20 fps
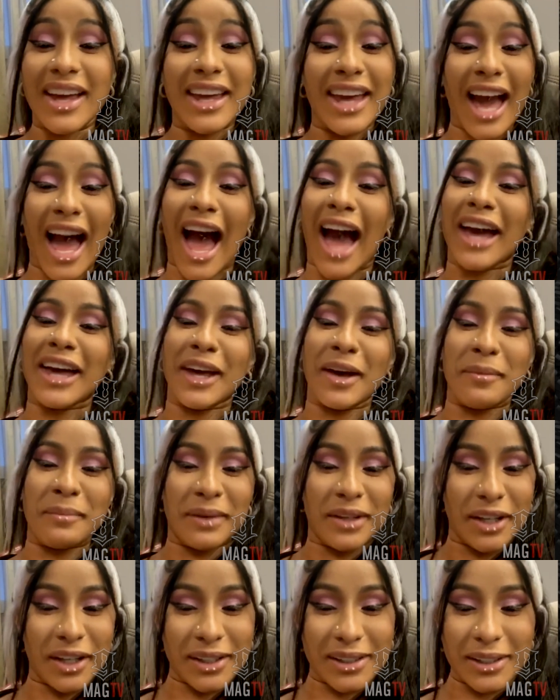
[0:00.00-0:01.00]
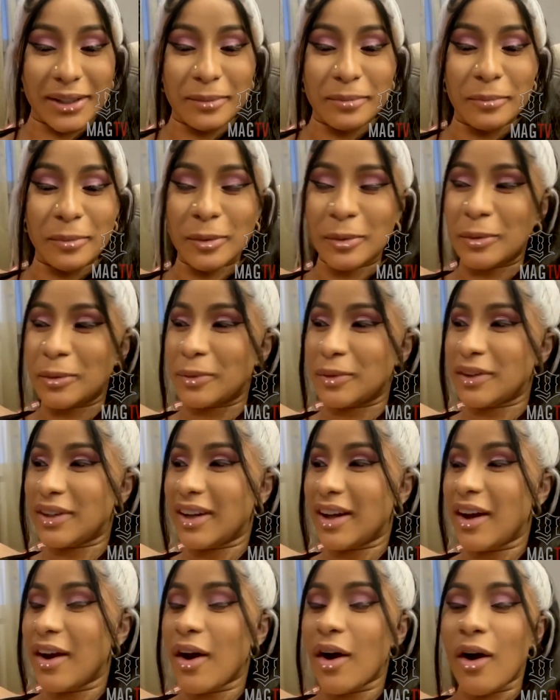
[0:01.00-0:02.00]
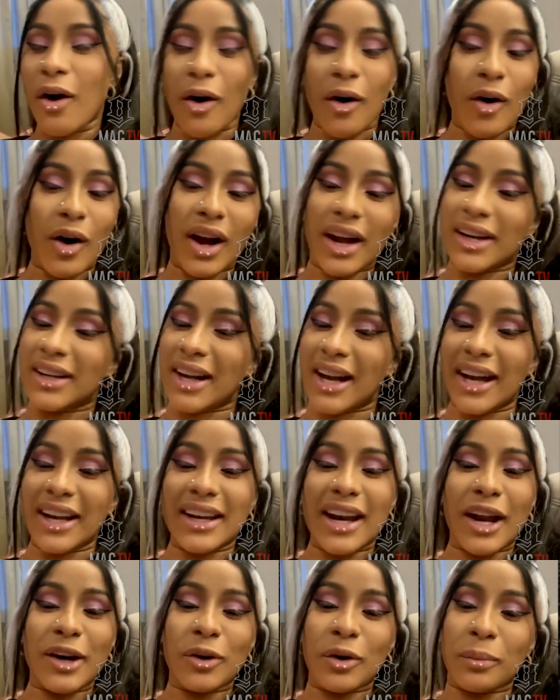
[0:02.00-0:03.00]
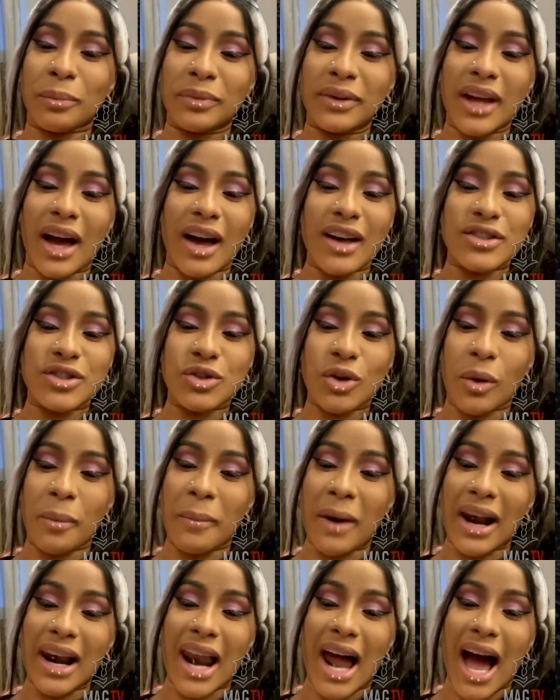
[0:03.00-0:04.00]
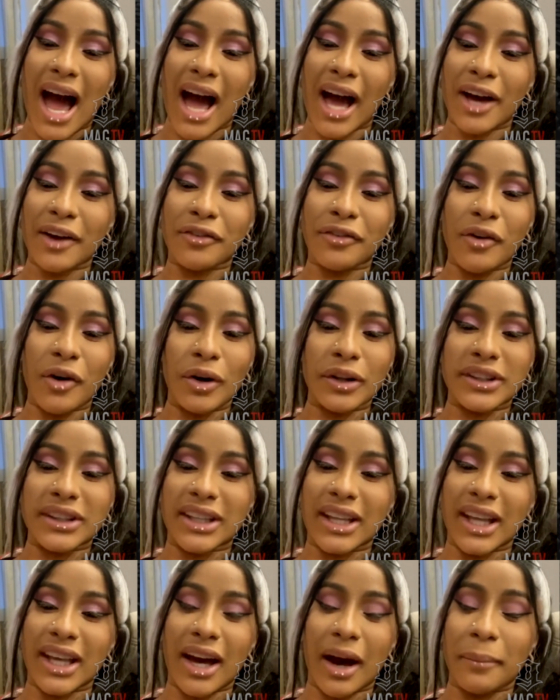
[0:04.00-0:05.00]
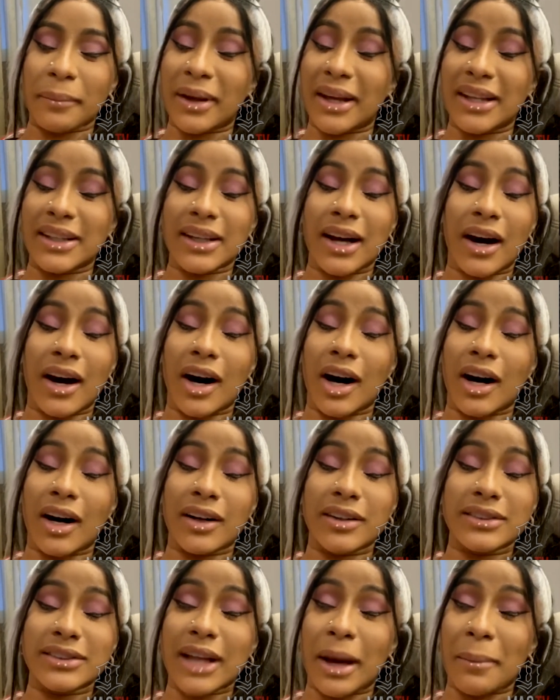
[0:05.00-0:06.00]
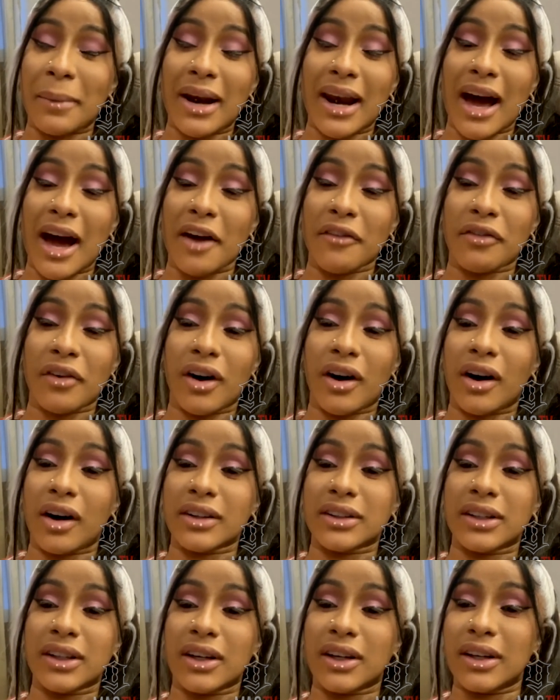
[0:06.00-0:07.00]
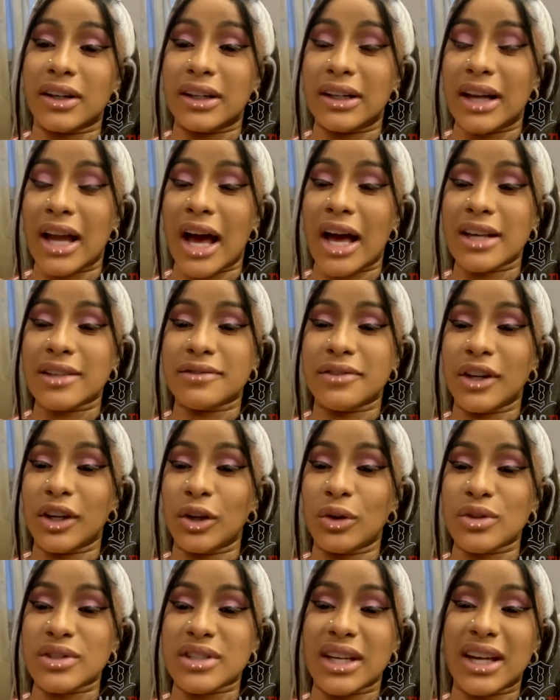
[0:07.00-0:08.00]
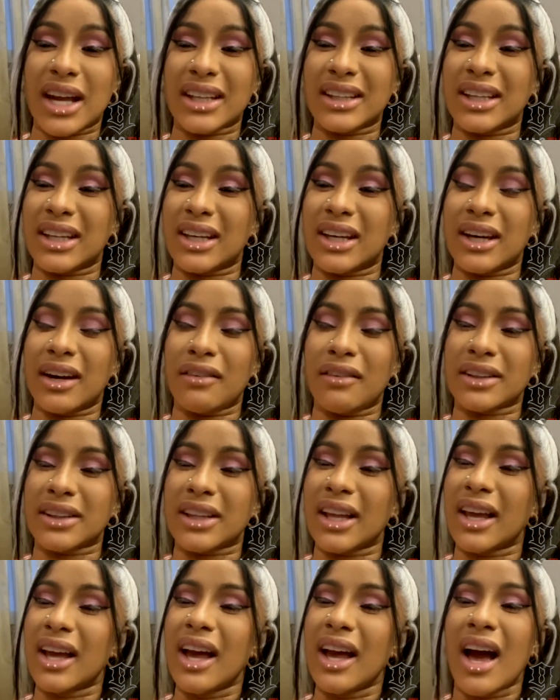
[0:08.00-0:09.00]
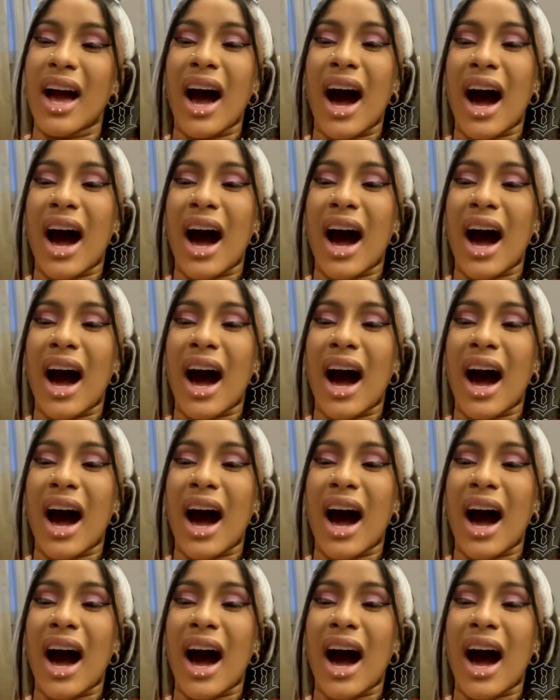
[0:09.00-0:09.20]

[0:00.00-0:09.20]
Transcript: Yeah, I am in a good mood. Oh, and, and I know y'all saw my live on thing. I mean, uh, not my live, uh, the last videos that I did and everything.